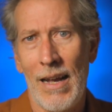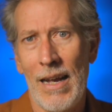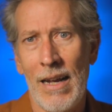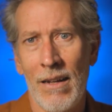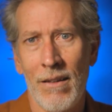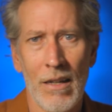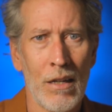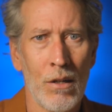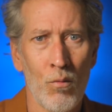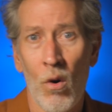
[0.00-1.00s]
and
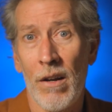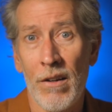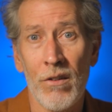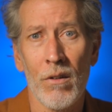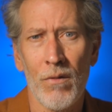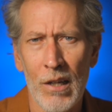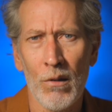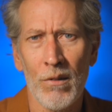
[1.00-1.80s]
the one edition of Kill